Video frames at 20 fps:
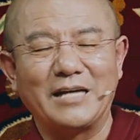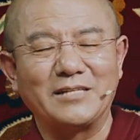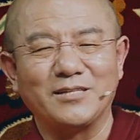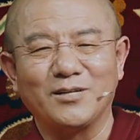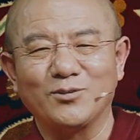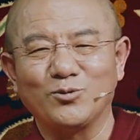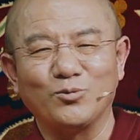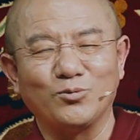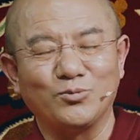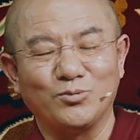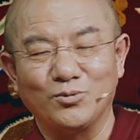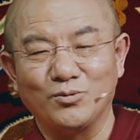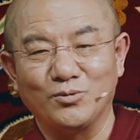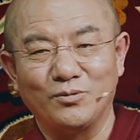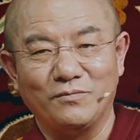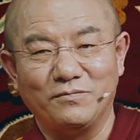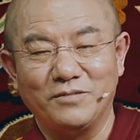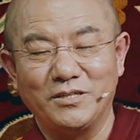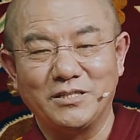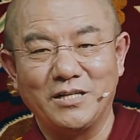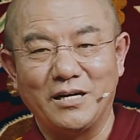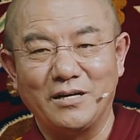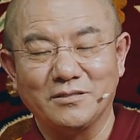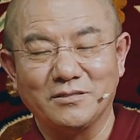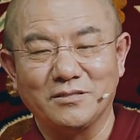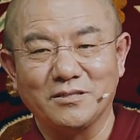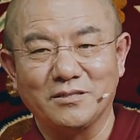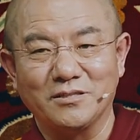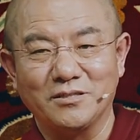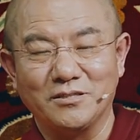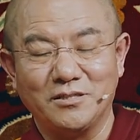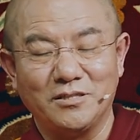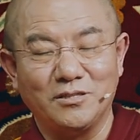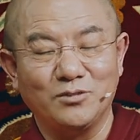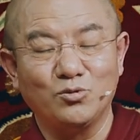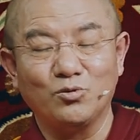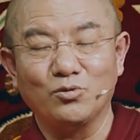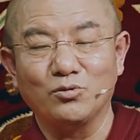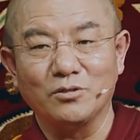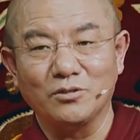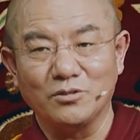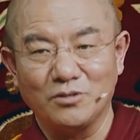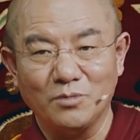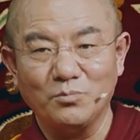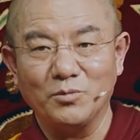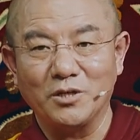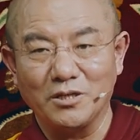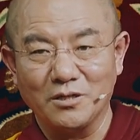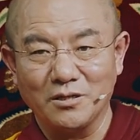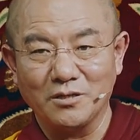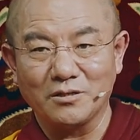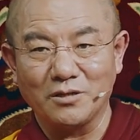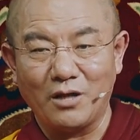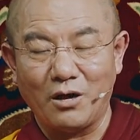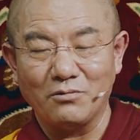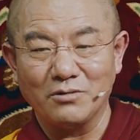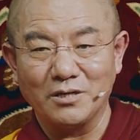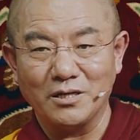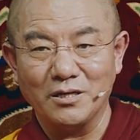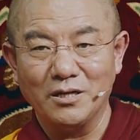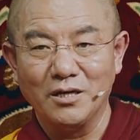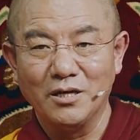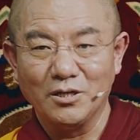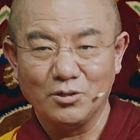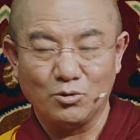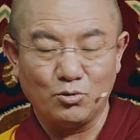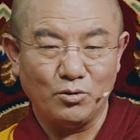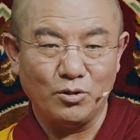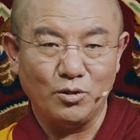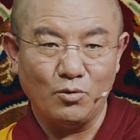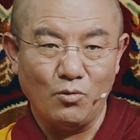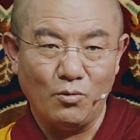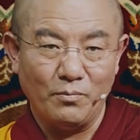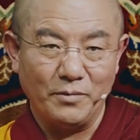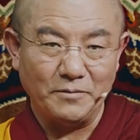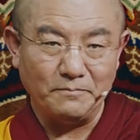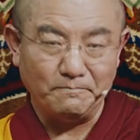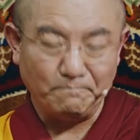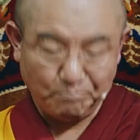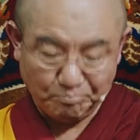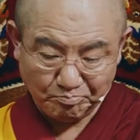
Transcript: of uh, of all uh, sentient beings' nature.